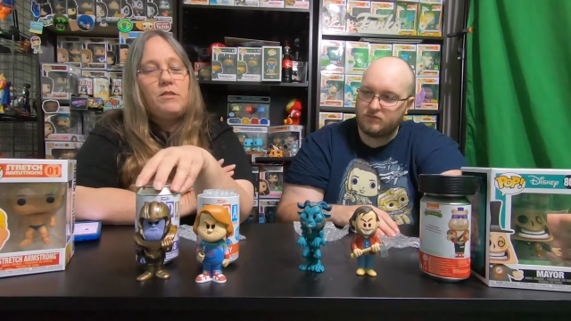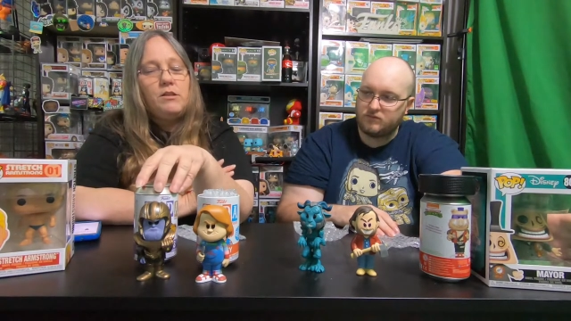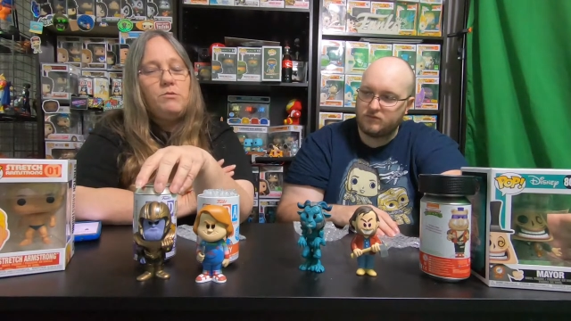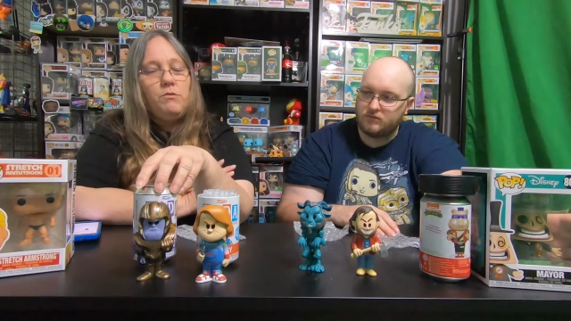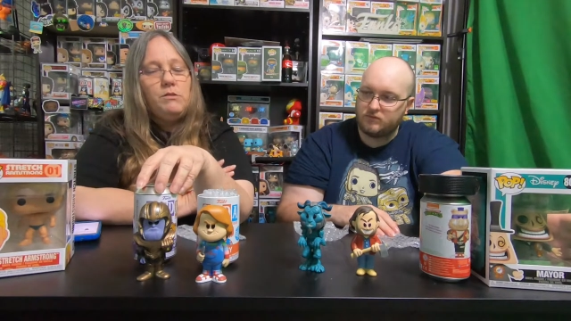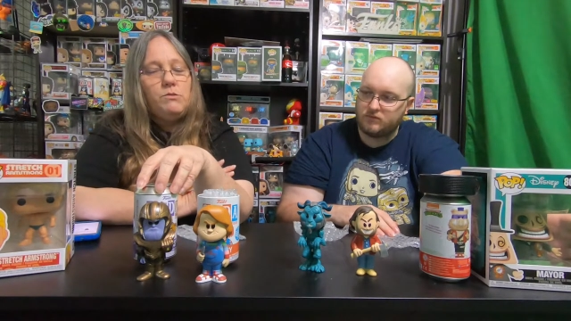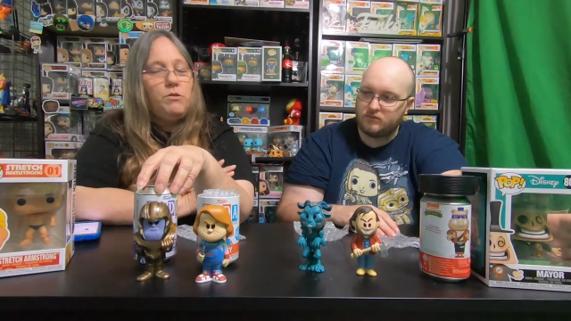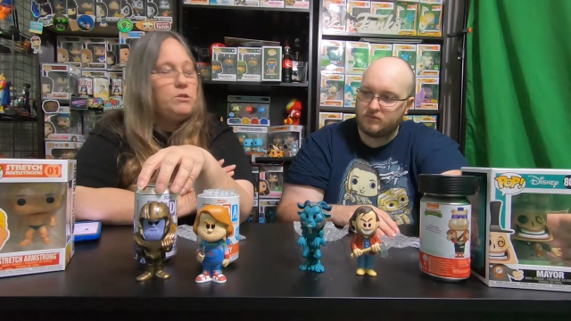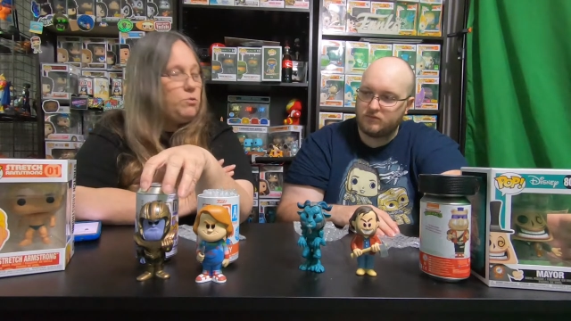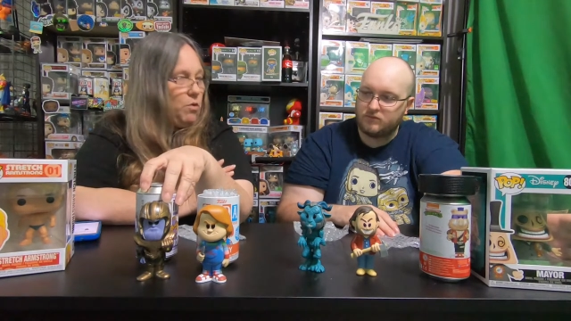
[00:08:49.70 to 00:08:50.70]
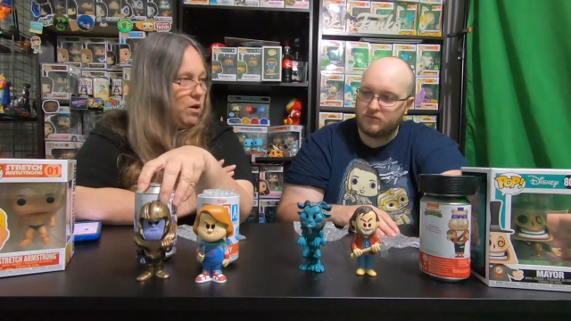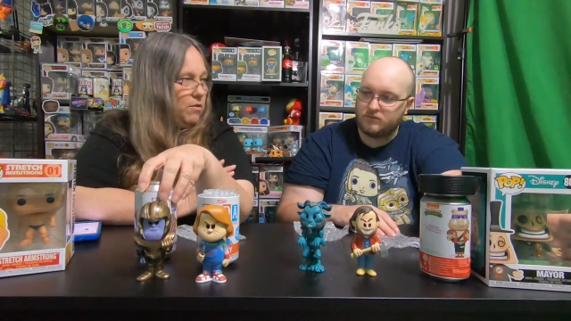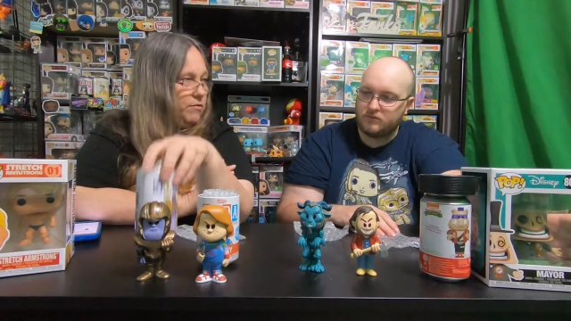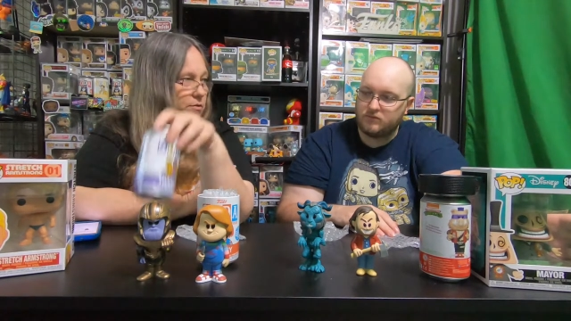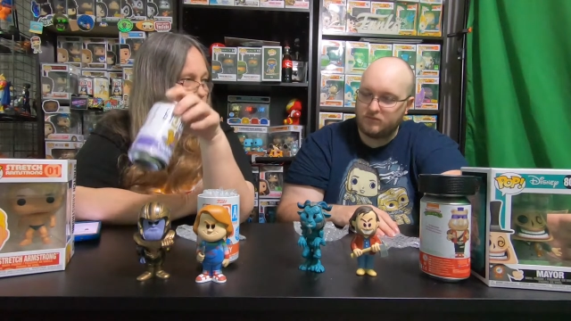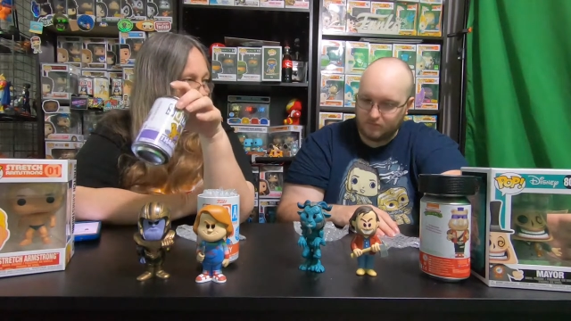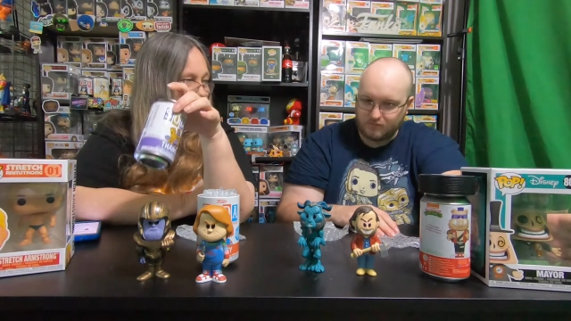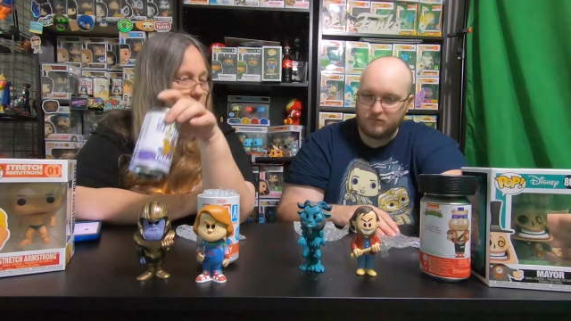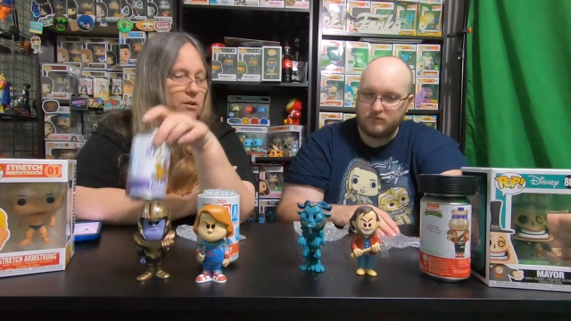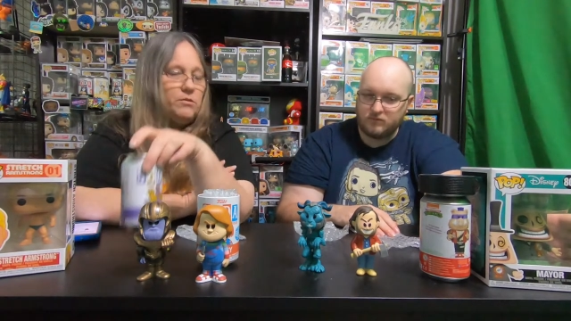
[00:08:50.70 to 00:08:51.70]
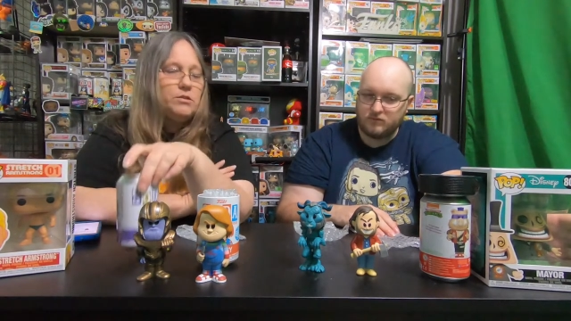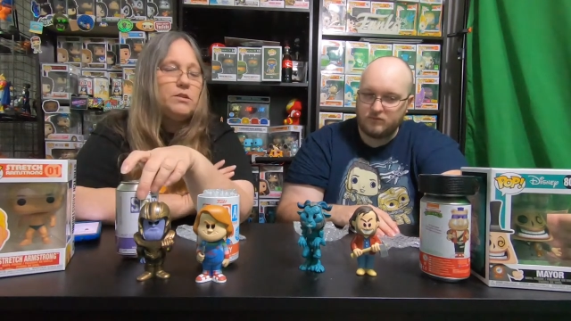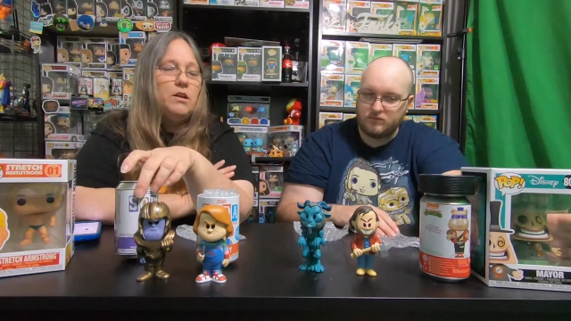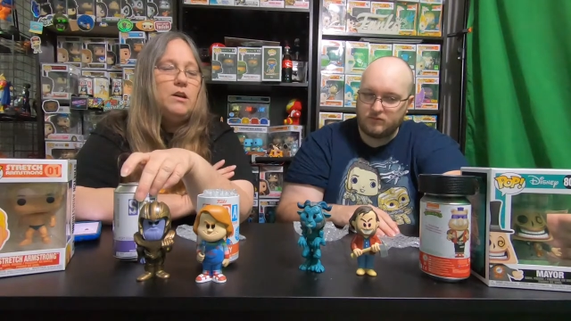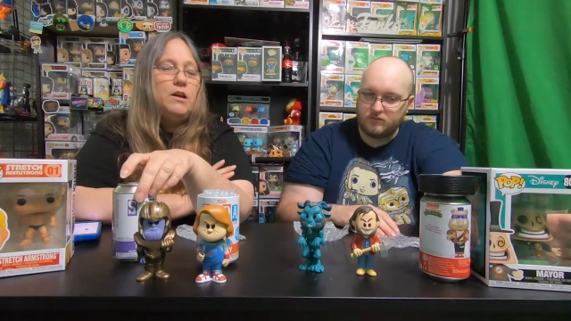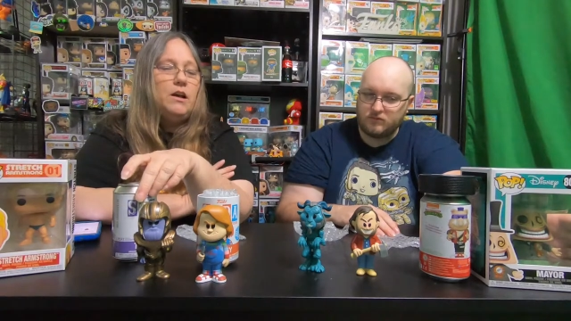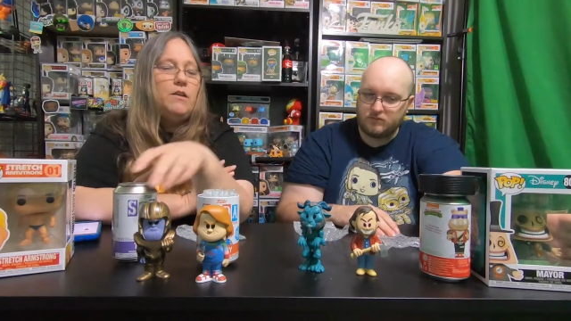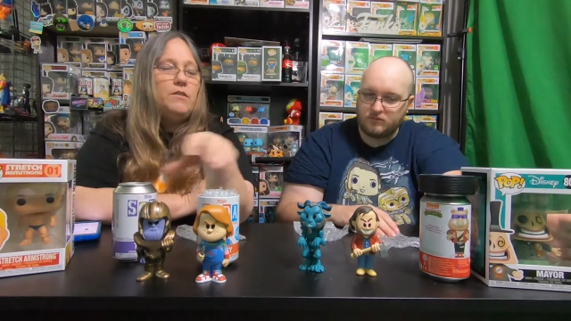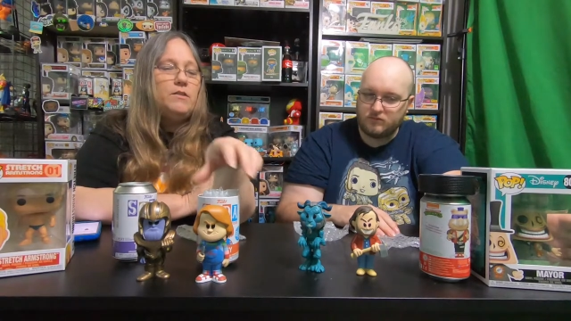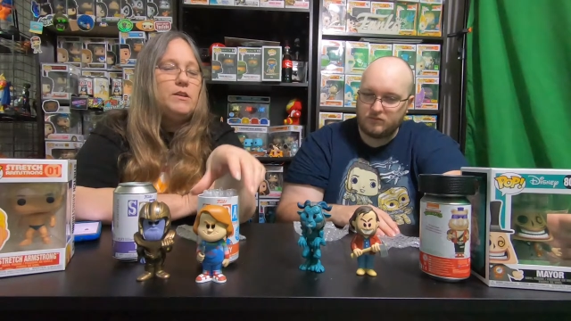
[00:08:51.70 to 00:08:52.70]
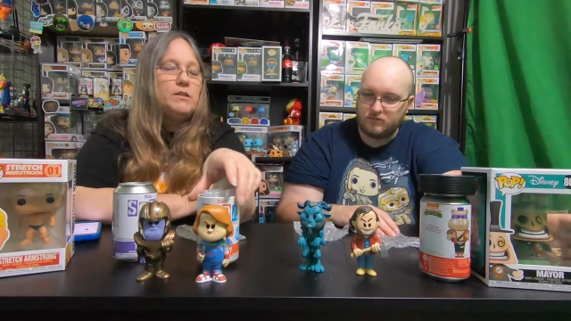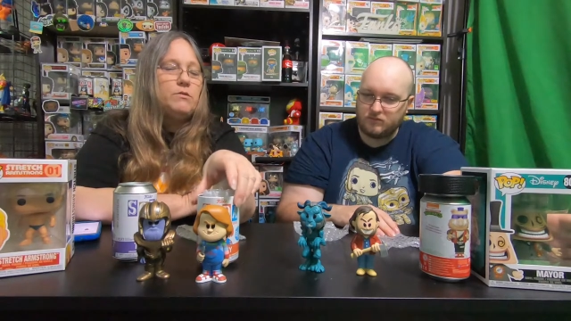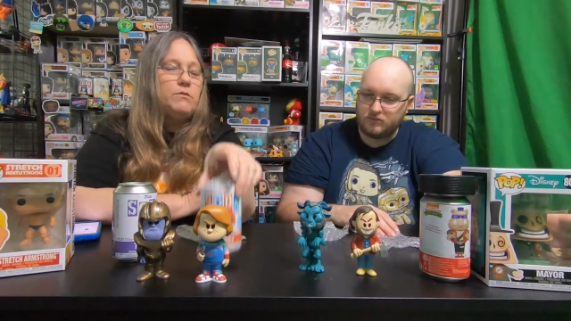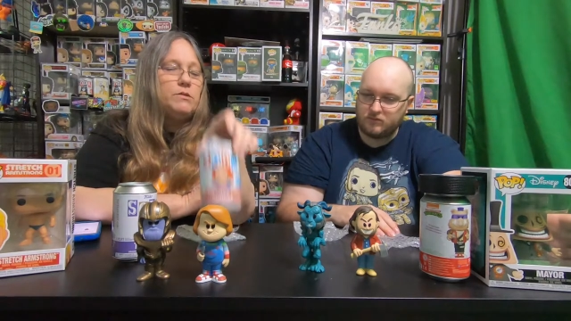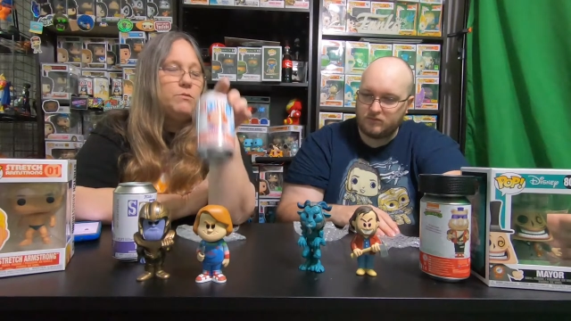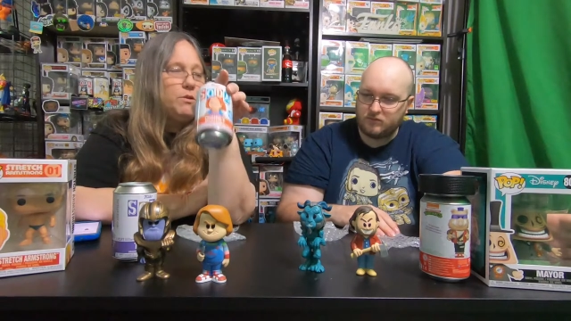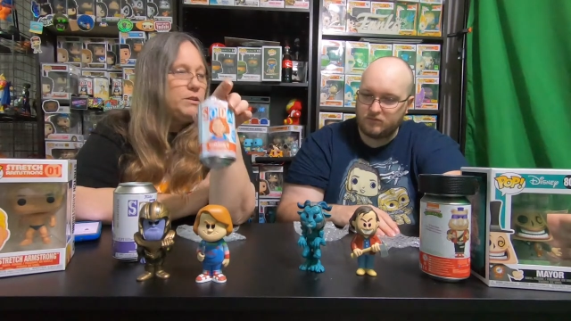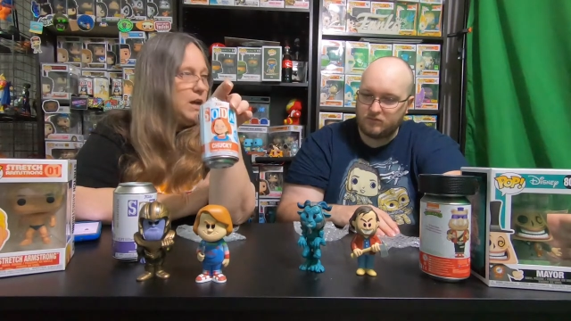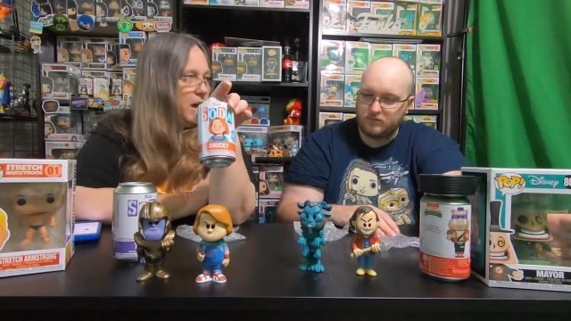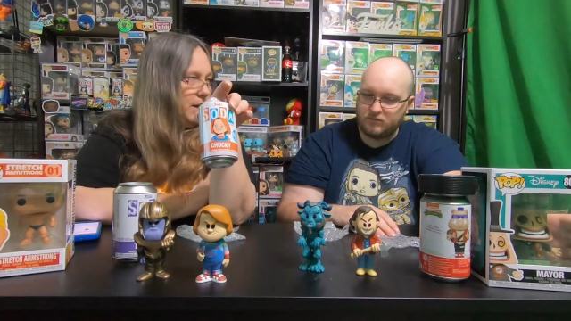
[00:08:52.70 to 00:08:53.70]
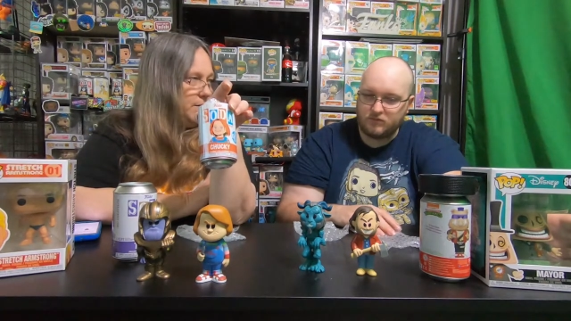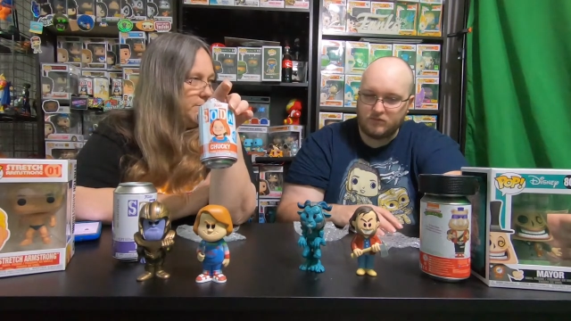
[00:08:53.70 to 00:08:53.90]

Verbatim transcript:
Speaker 1: This one was worth twelve Thanos, and then this one was worth nine.